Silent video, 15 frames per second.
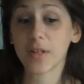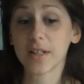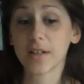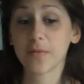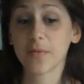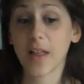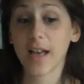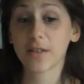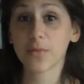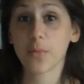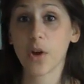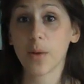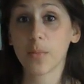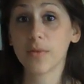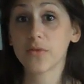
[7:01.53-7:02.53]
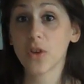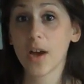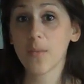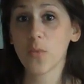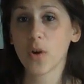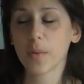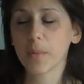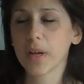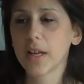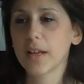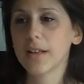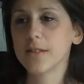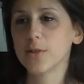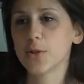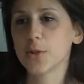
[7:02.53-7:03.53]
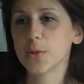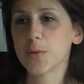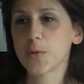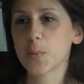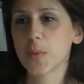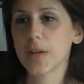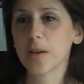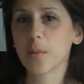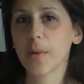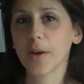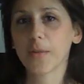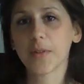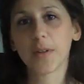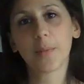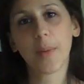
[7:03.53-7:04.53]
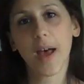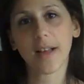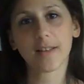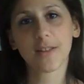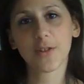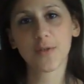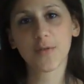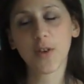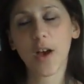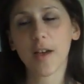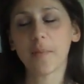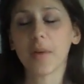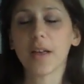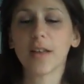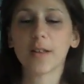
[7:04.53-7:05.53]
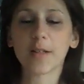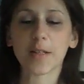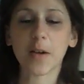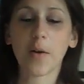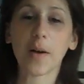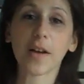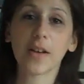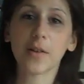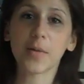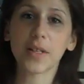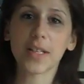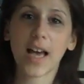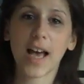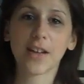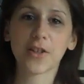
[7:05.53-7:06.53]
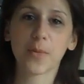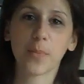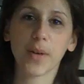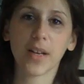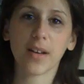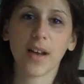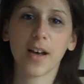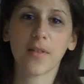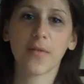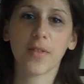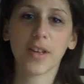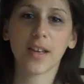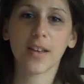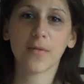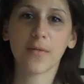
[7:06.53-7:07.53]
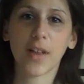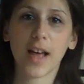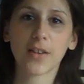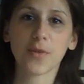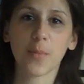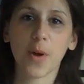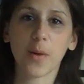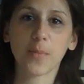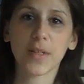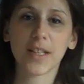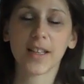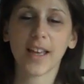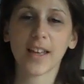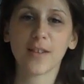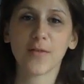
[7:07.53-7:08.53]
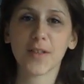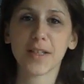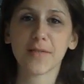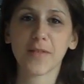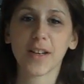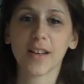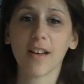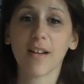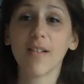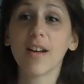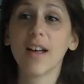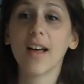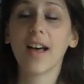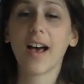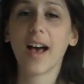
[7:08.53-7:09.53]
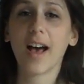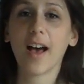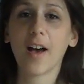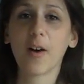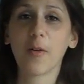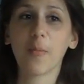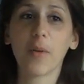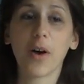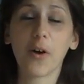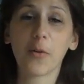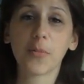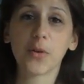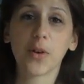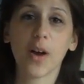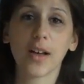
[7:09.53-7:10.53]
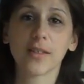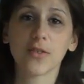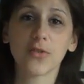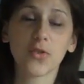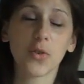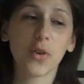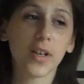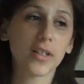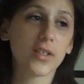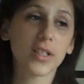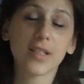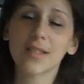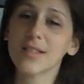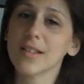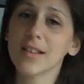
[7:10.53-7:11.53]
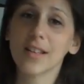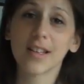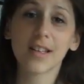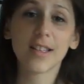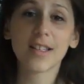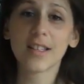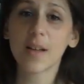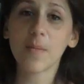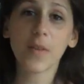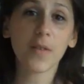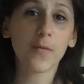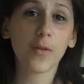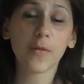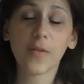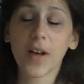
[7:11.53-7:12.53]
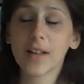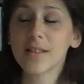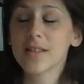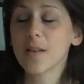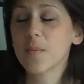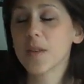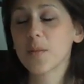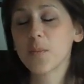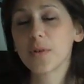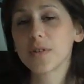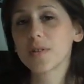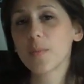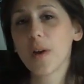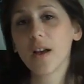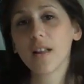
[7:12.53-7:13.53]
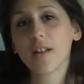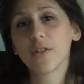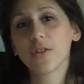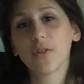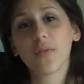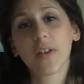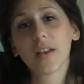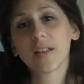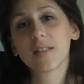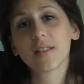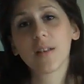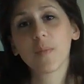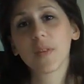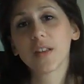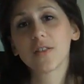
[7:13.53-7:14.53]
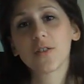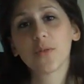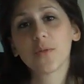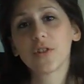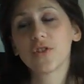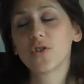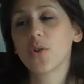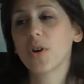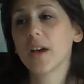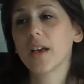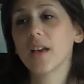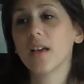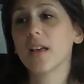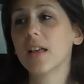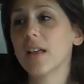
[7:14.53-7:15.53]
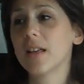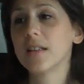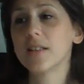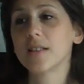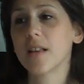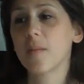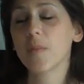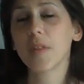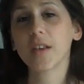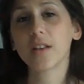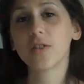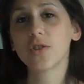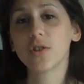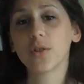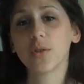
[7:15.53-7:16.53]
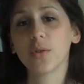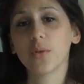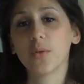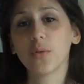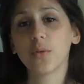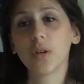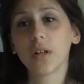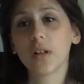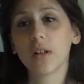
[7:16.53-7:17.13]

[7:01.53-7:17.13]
we did a flash mob of time warp to speak about the passage of time. So I'm going to attach a bit of the flash mob to the end of this video. Hope you guys enjoy. Just something for fun, something to put a smile on your face, something to enjoy, something to